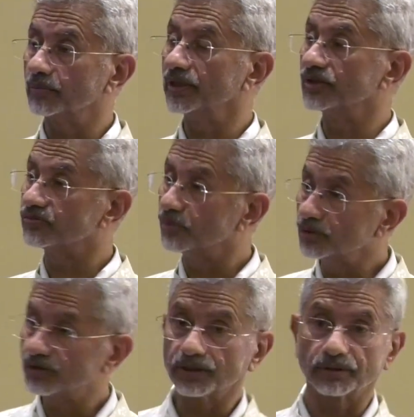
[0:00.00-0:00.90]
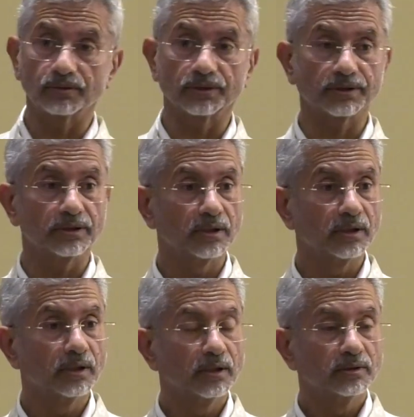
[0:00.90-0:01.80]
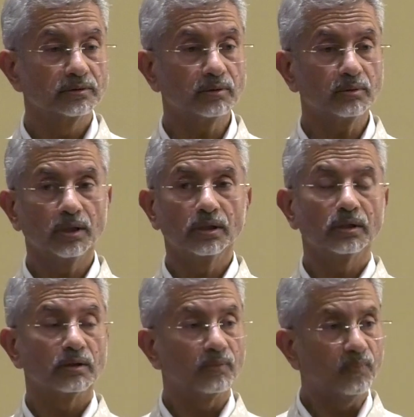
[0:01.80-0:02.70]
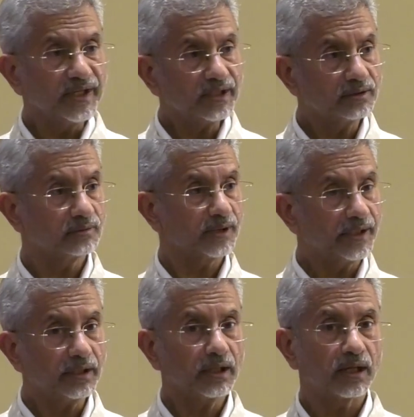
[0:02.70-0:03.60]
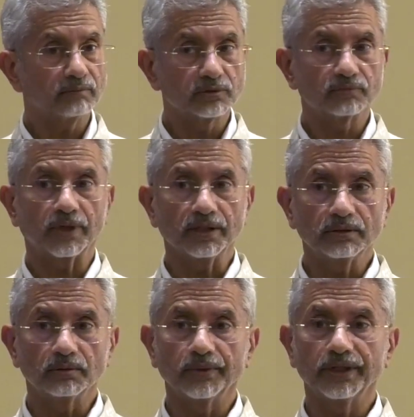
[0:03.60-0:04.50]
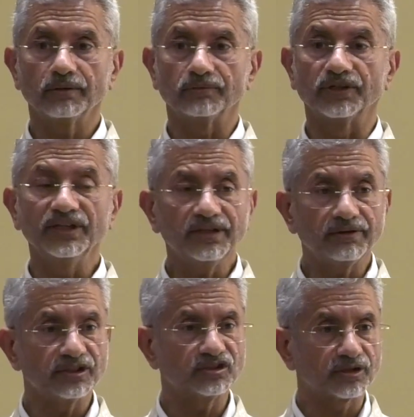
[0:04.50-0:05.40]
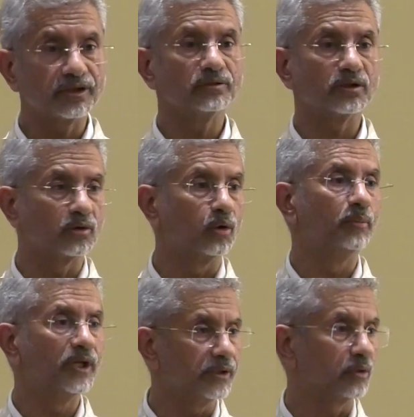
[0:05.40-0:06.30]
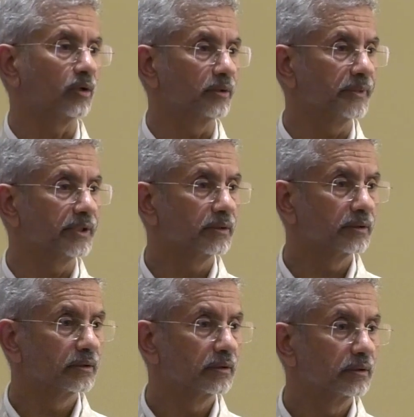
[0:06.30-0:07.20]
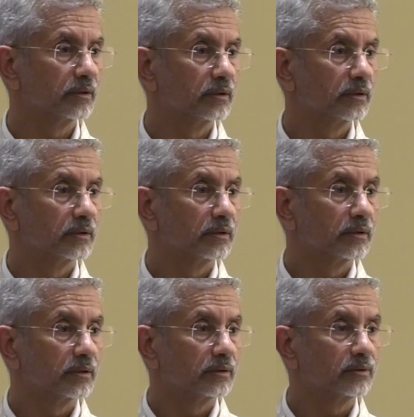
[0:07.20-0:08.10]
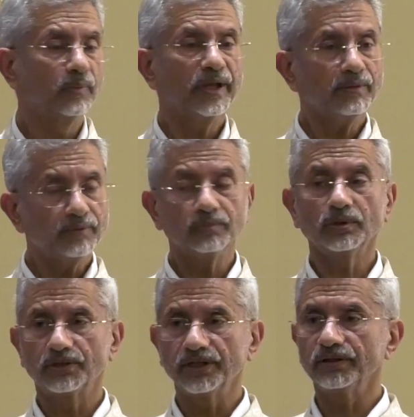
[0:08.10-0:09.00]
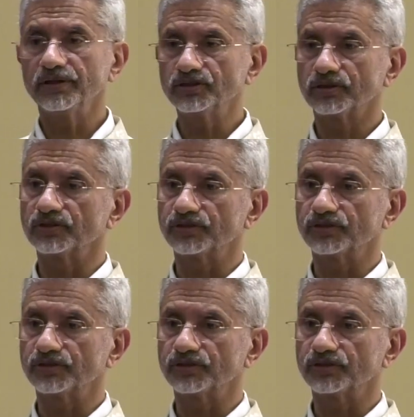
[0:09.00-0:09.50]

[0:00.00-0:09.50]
it means food security. So we today have to find a way of de-risking the global economy. The way we would de-risk a